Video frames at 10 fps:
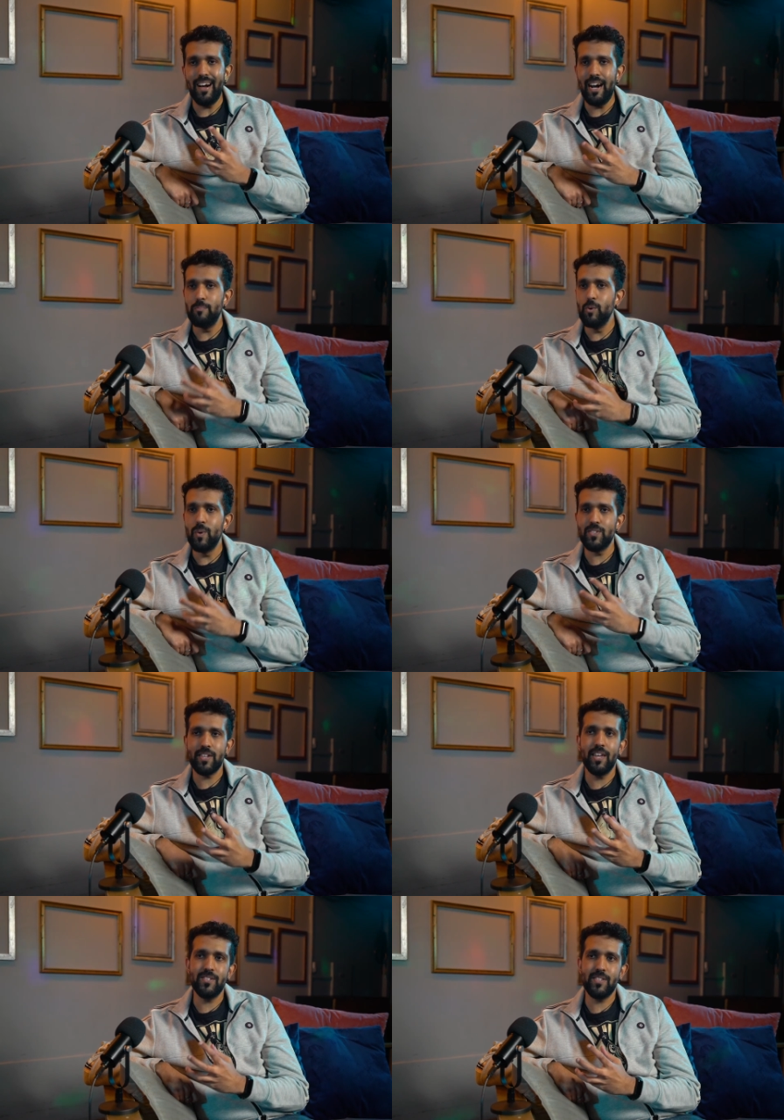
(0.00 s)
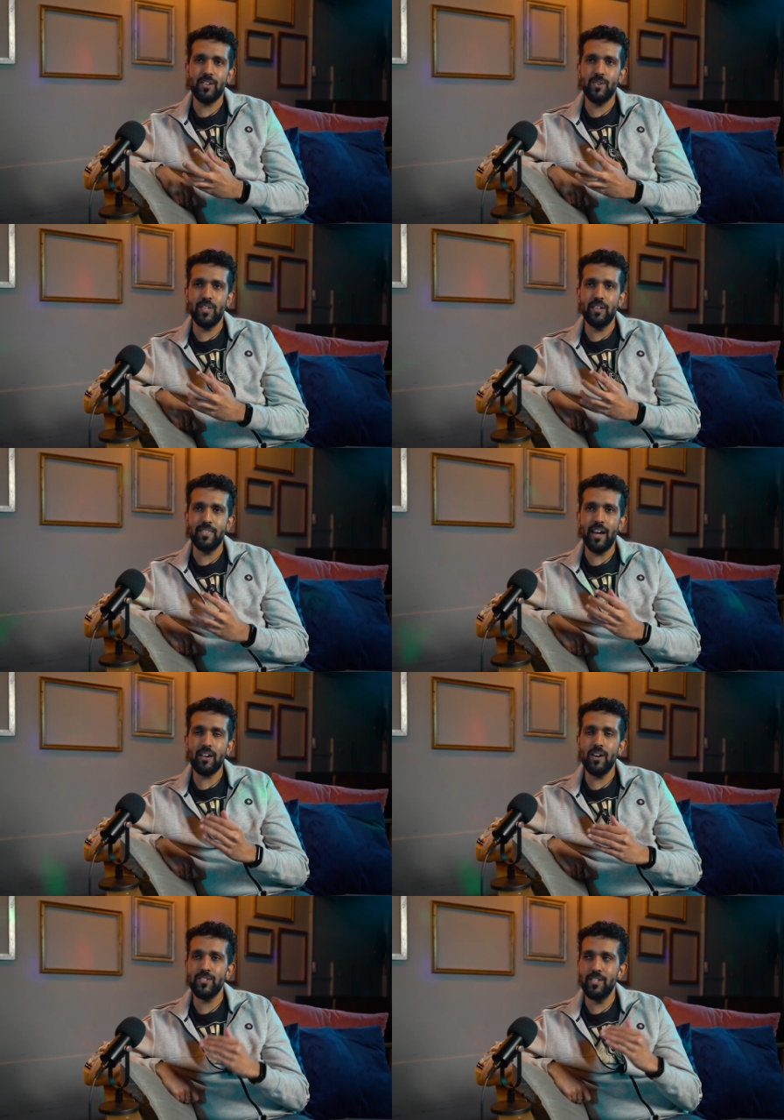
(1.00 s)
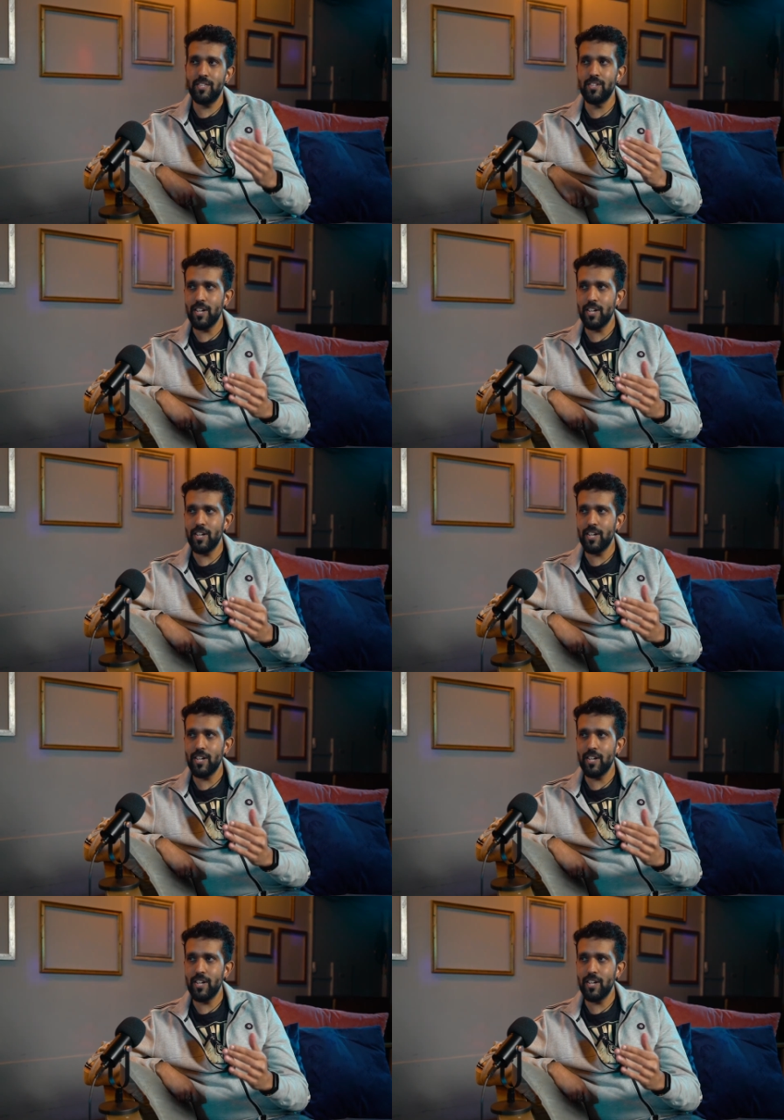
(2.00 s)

I'm always against it because that cuts into the